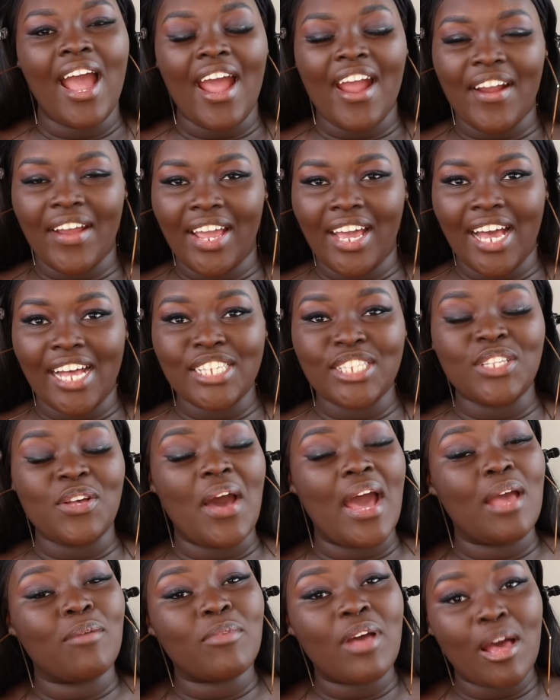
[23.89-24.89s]
Alright guys, so
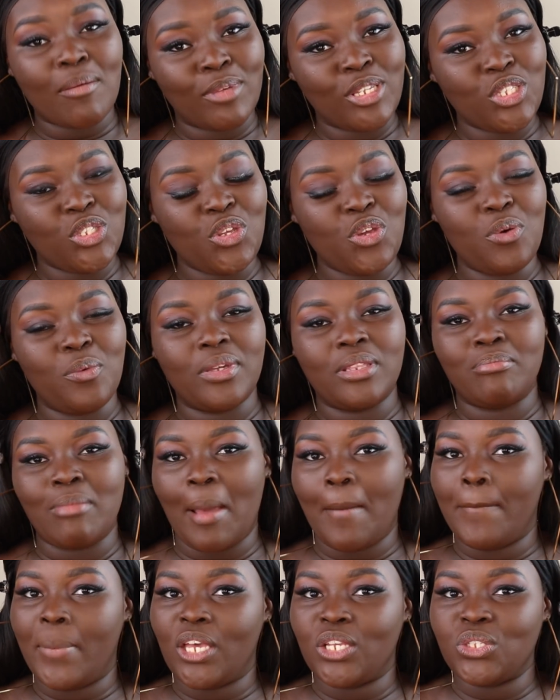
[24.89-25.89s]
I'm coming to you with
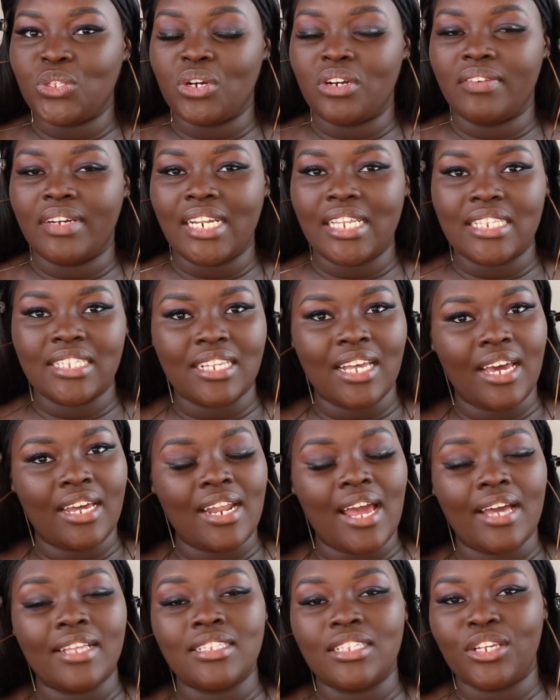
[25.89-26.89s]
my base already
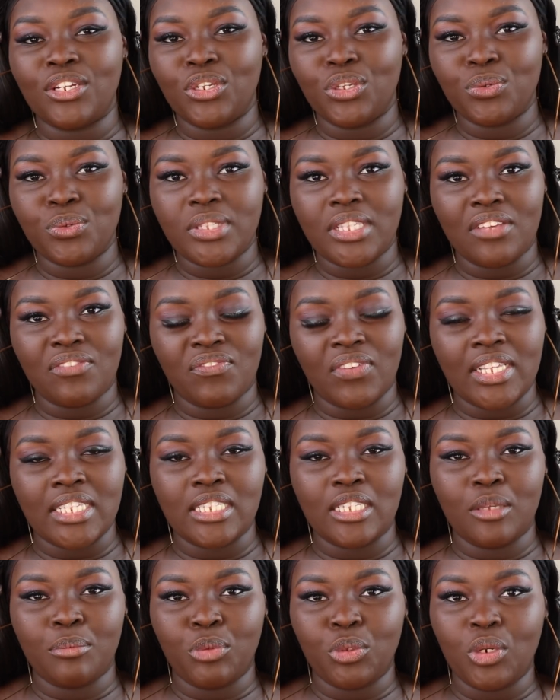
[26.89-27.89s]
done. I did use the
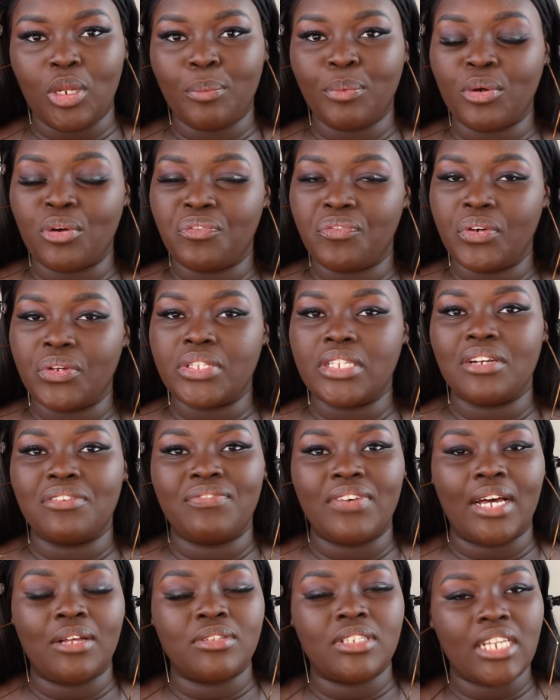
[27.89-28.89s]
Fenty Beauty Pro Filter
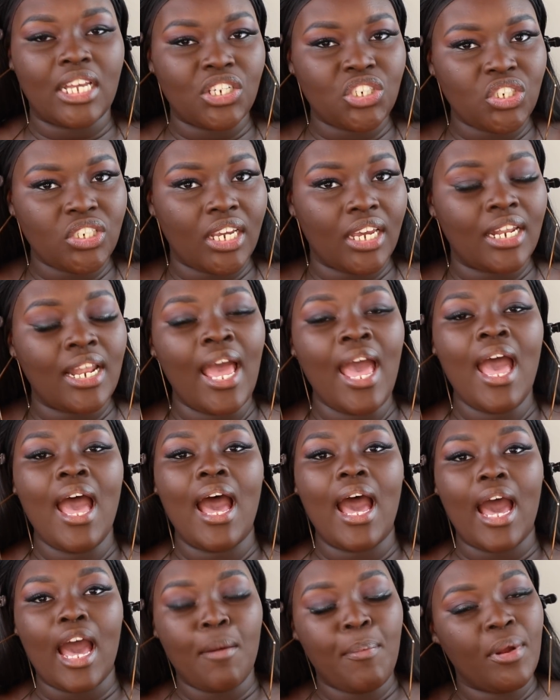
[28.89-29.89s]
foundation.
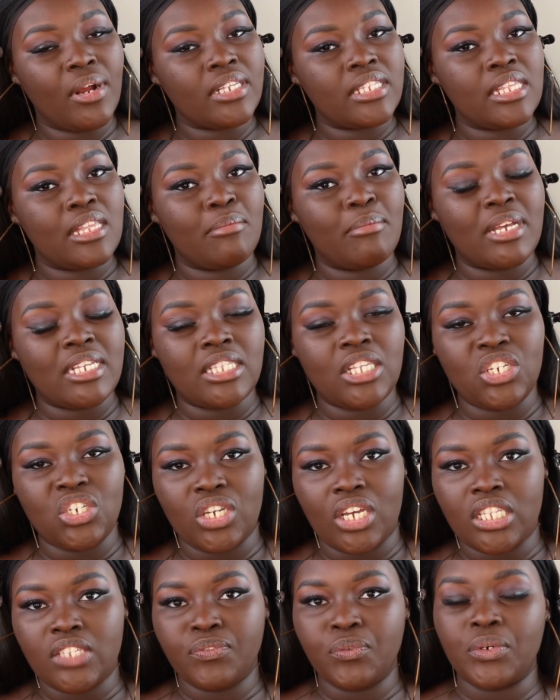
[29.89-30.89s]
I personally mix the
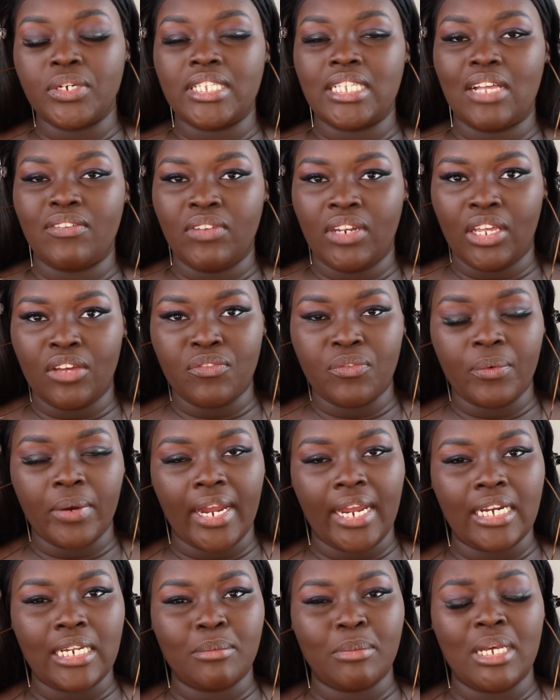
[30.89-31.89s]
shades 470 and
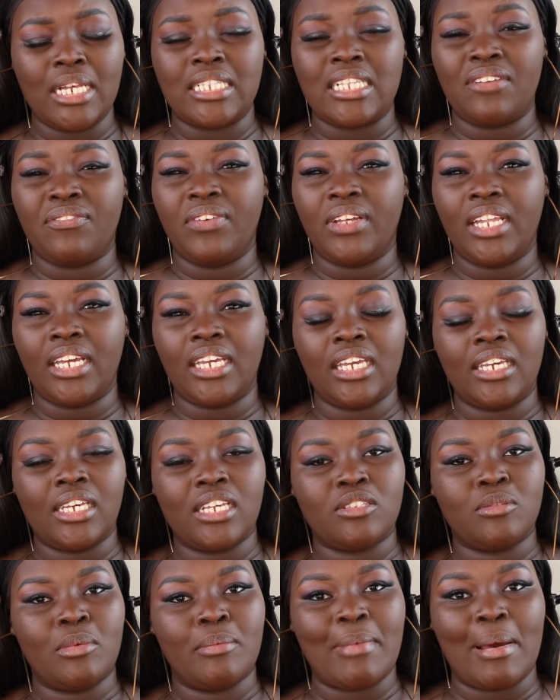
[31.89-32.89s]
480 because I feel like it
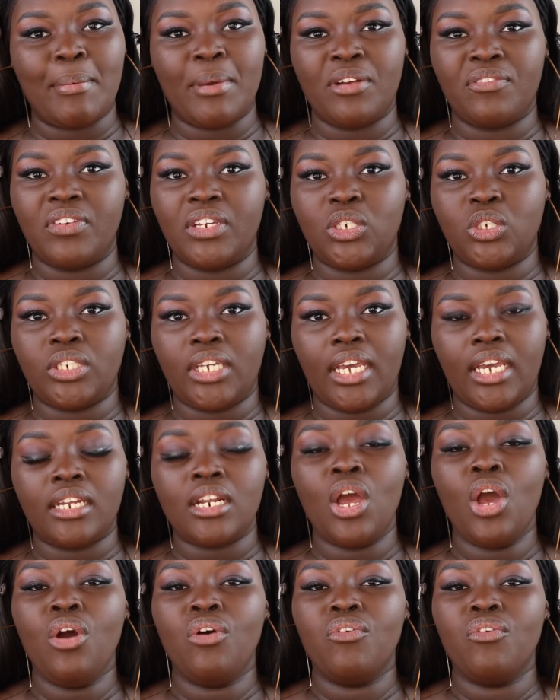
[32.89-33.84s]
gives me my perfect shade.